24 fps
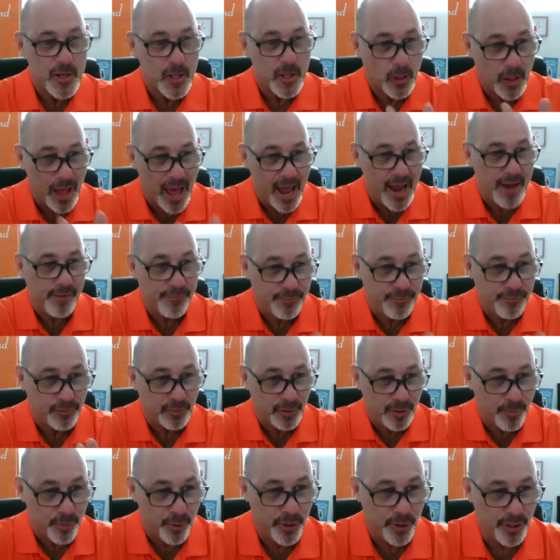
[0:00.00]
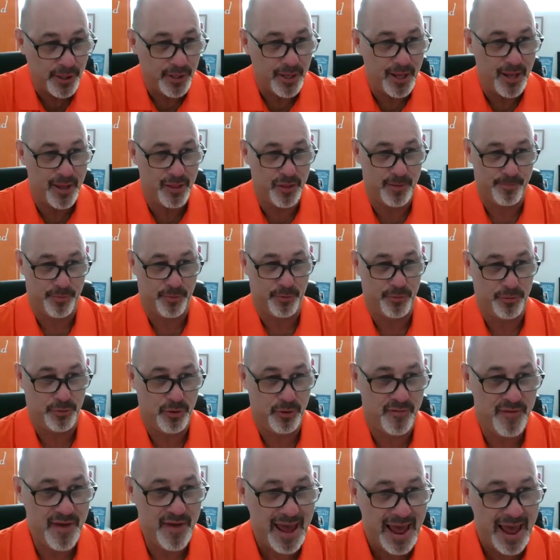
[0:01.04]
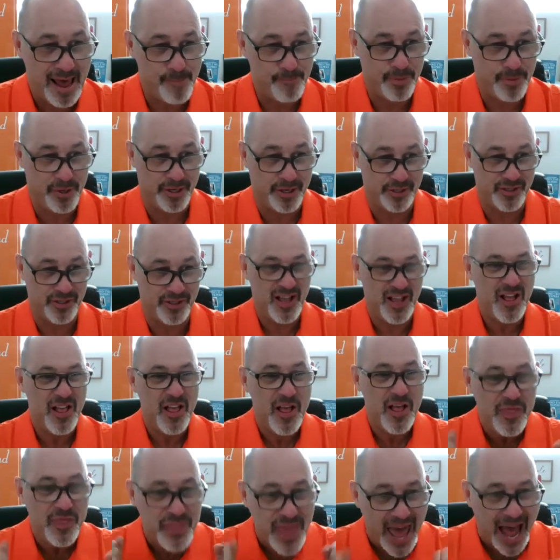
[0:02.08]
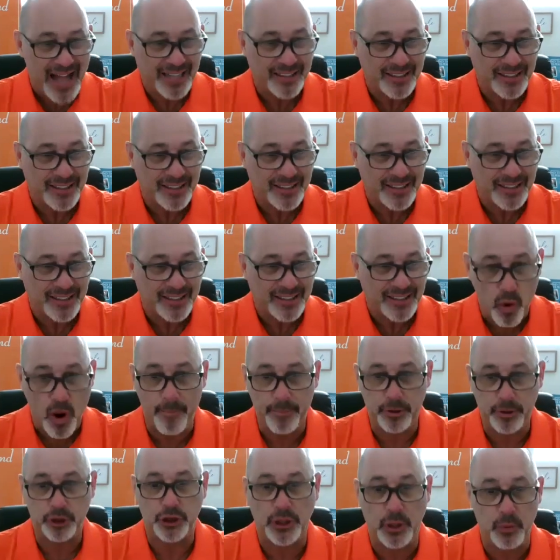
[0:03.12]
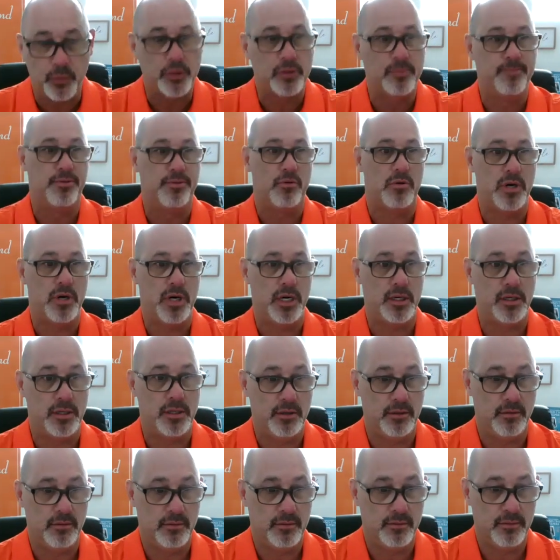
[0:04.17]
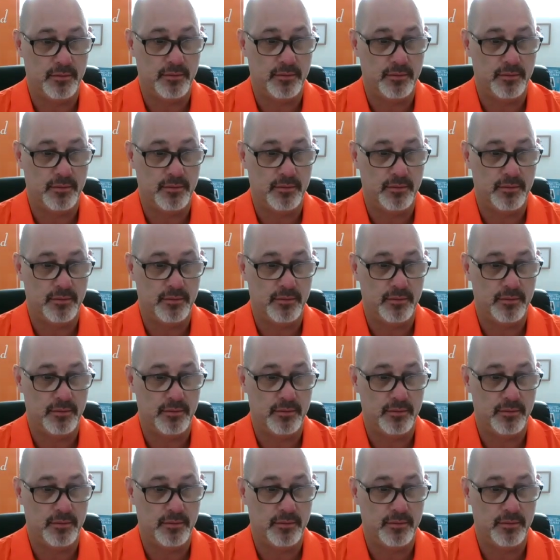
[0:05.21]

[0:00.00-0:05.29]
Life, liberty, and the pursuit of happiness. That's the promise she was born into.